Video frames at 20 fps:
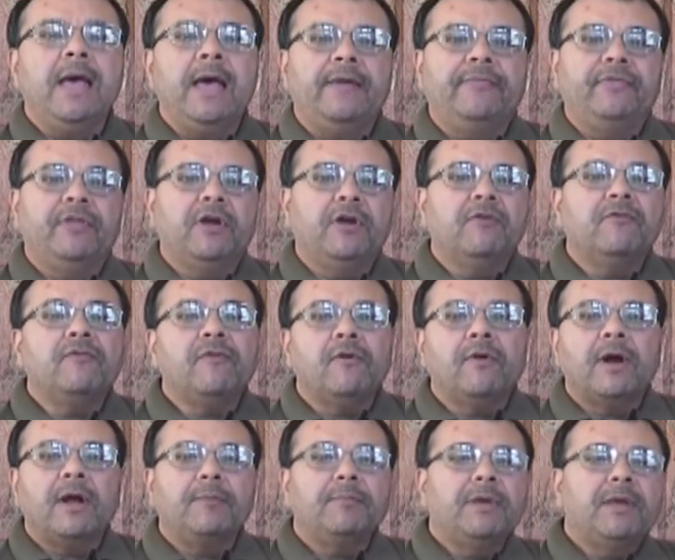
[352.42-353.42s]
and
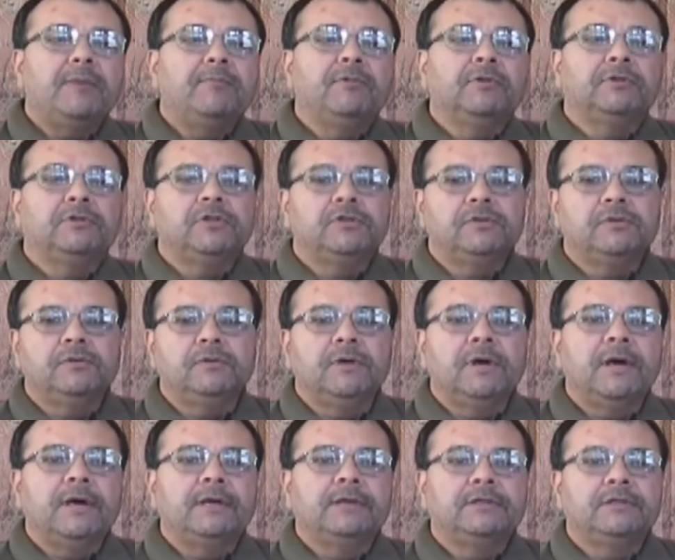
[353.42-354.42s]
therefore I'm able to
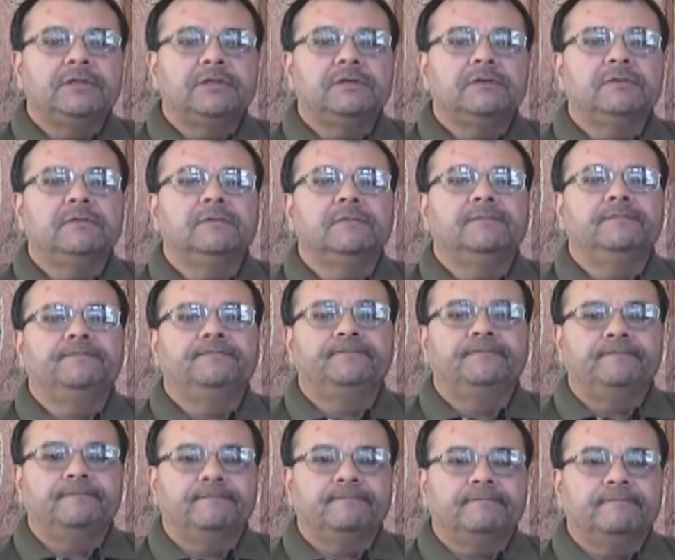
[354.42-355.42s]
to
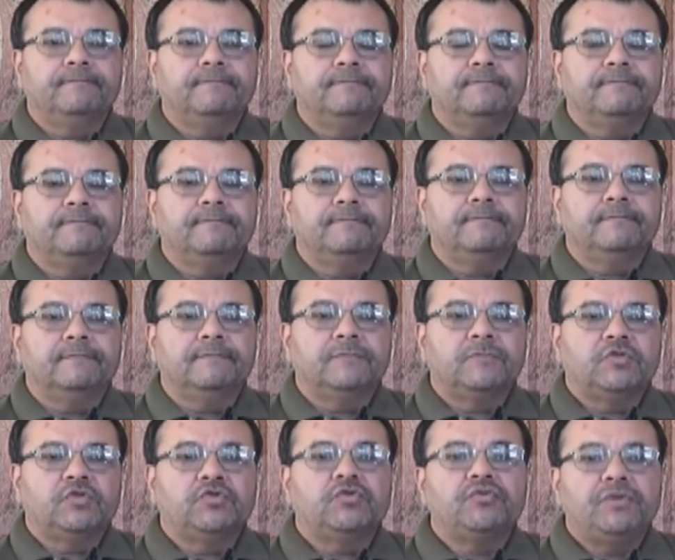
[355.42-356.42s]

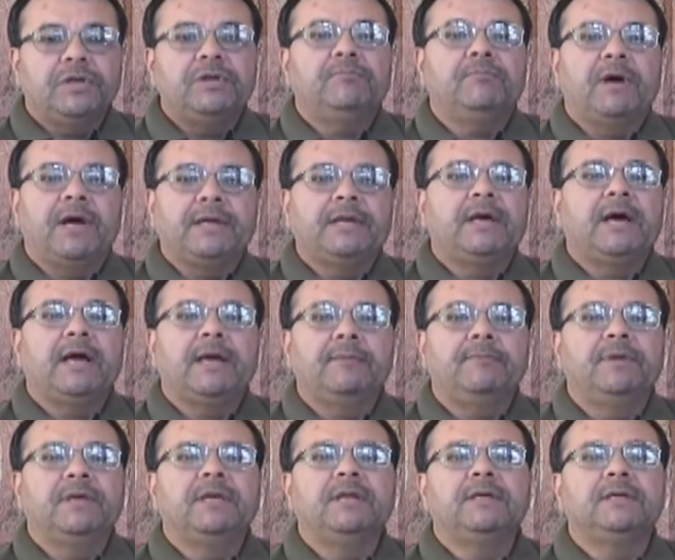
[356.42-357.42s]
treat my
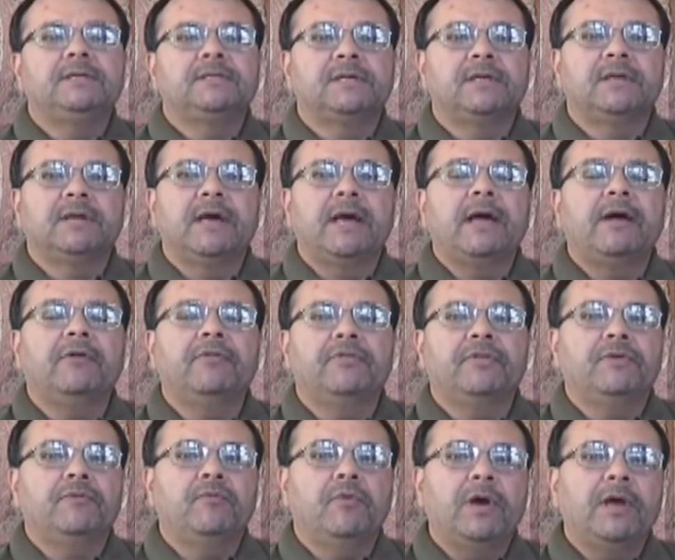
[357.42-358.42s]
diabetes in a
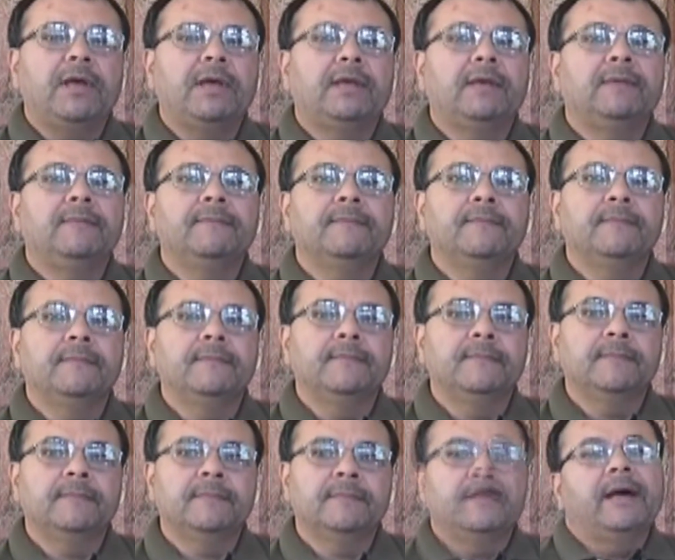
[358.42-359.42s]
healthy way.
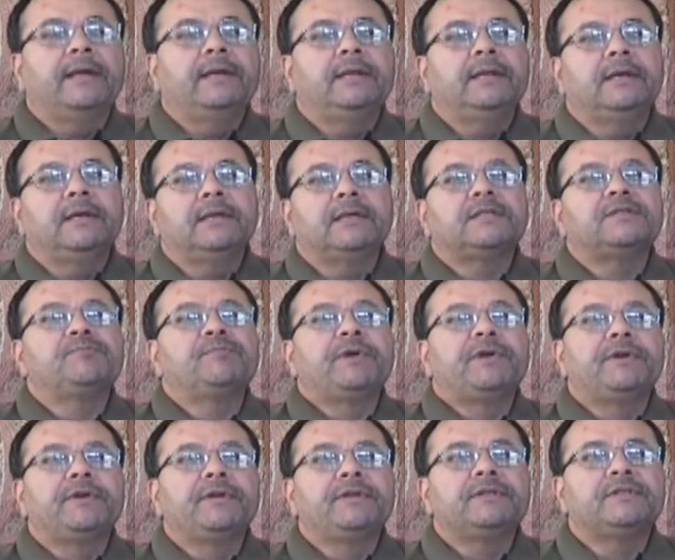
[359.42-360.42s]
I did
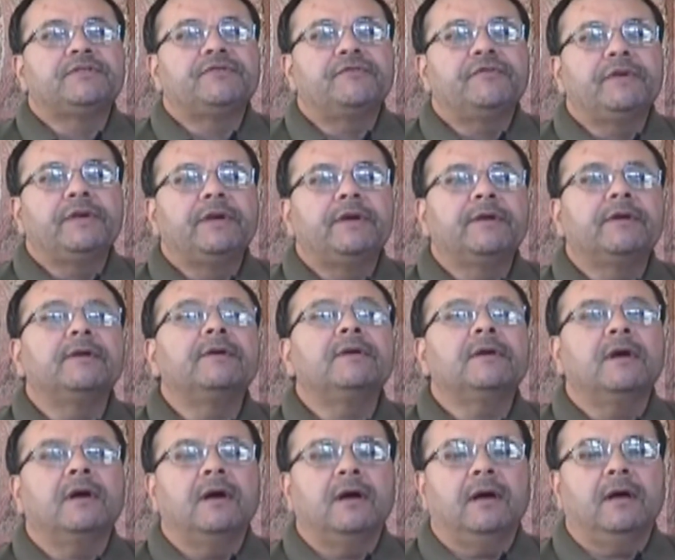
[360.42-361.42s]
experience fear.
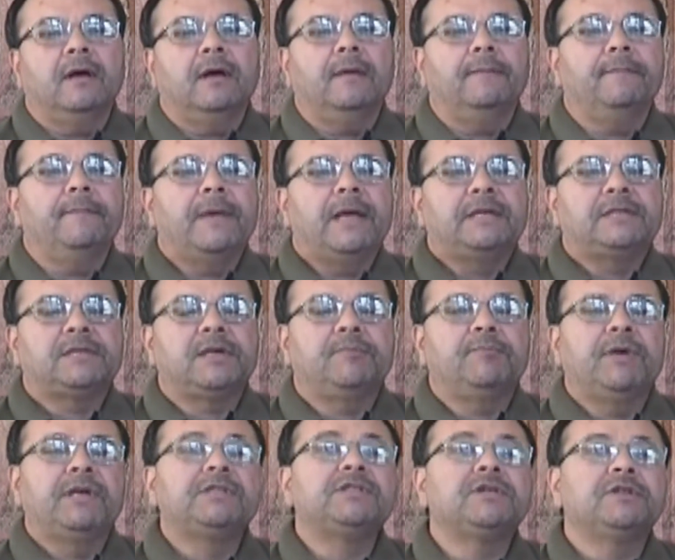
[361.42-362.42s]
Um, as I
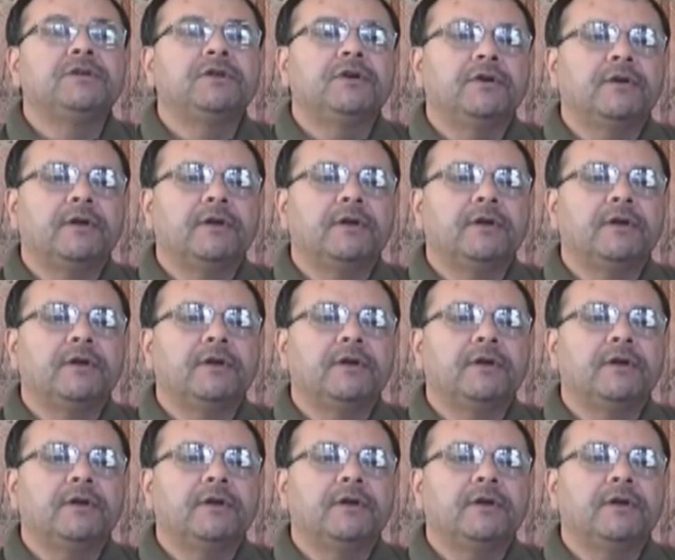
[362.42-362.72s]
mentioned